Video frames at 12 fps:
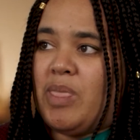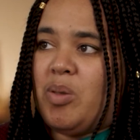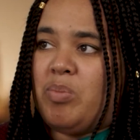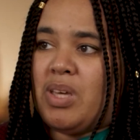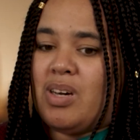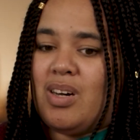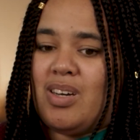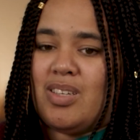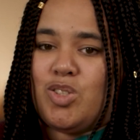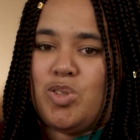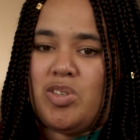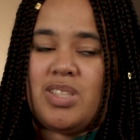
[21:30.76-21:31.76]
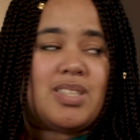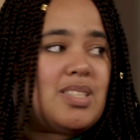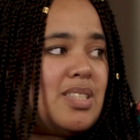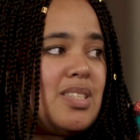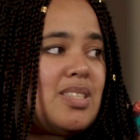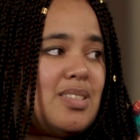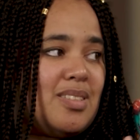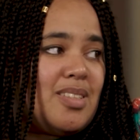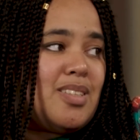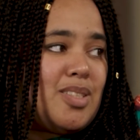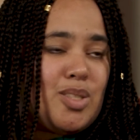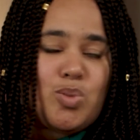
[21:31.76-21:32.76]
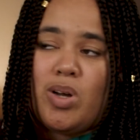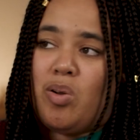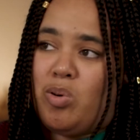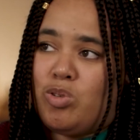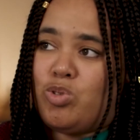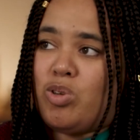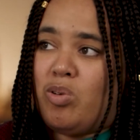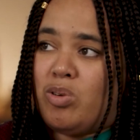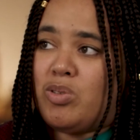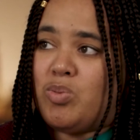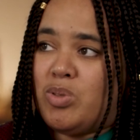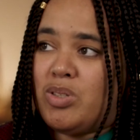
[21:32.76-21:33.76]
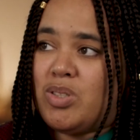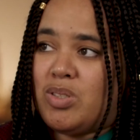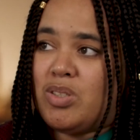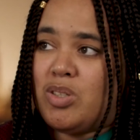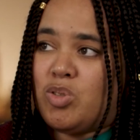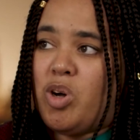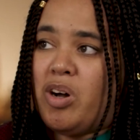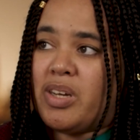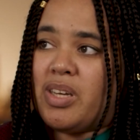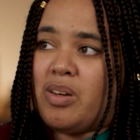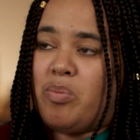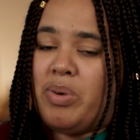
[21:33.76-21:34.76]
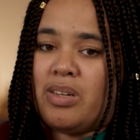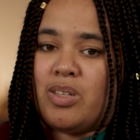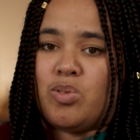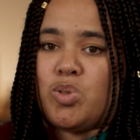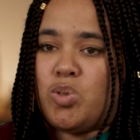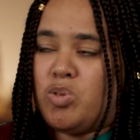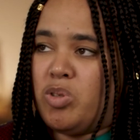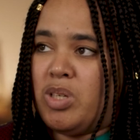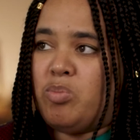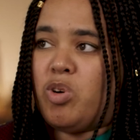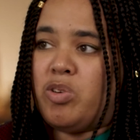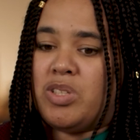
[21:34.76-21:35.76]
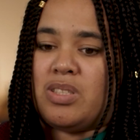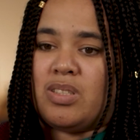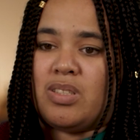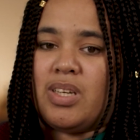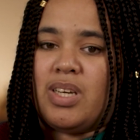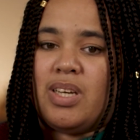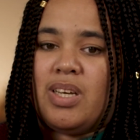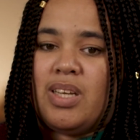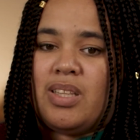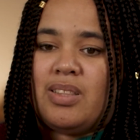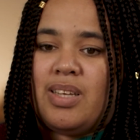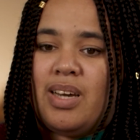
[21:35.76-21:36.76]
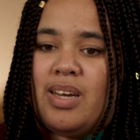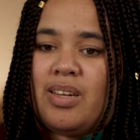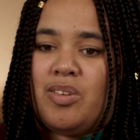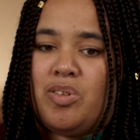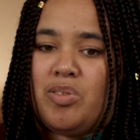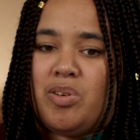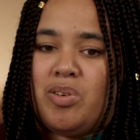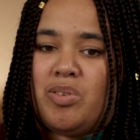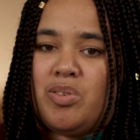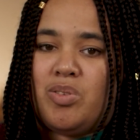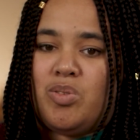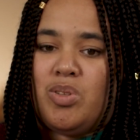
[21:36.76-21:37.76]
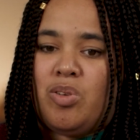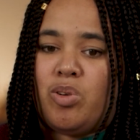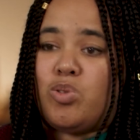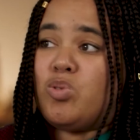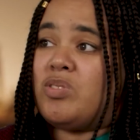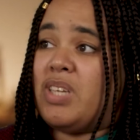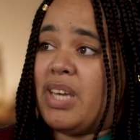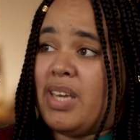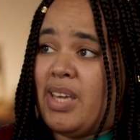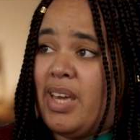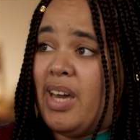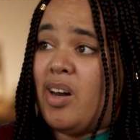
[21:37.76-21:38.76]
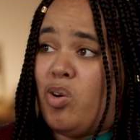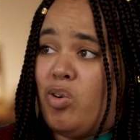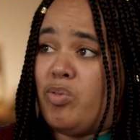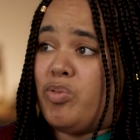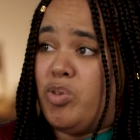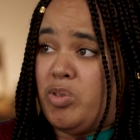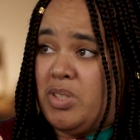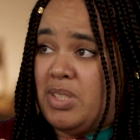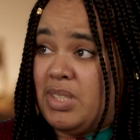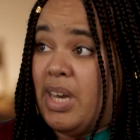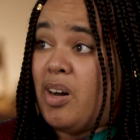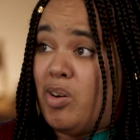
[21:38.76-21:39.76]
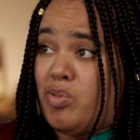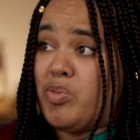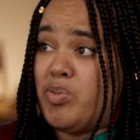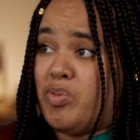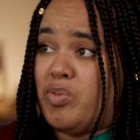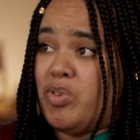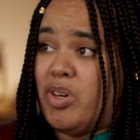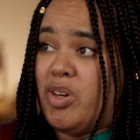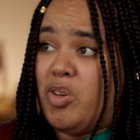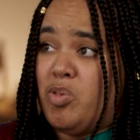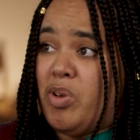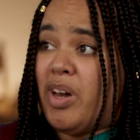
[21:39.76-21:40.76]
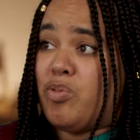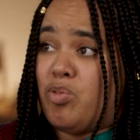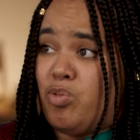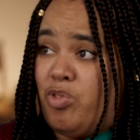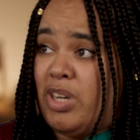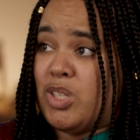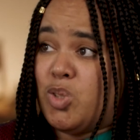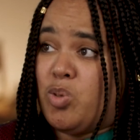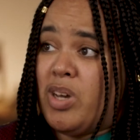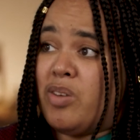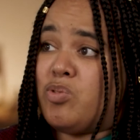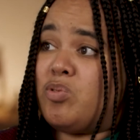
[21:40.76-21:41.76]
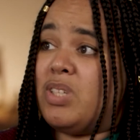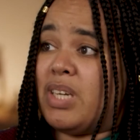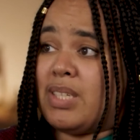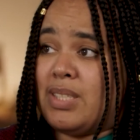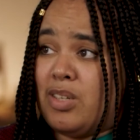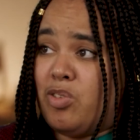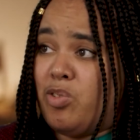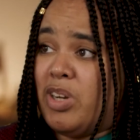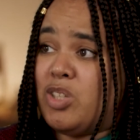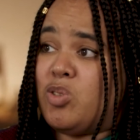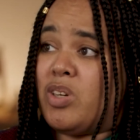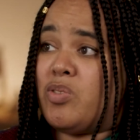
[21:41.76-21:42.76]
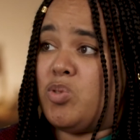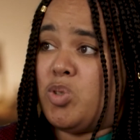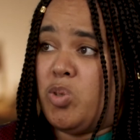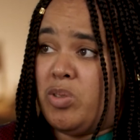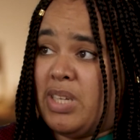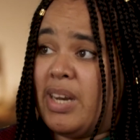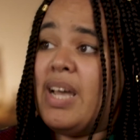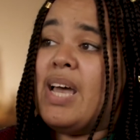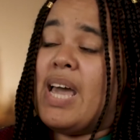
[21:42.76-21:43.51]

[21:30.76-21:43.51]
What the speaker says: Because, you know, and this is what Audre Lorde was talking about, and also Toni Morrison, that, you know, in order to take care of yourself, you have to rest, you have to deaccelerate, you have to slow down.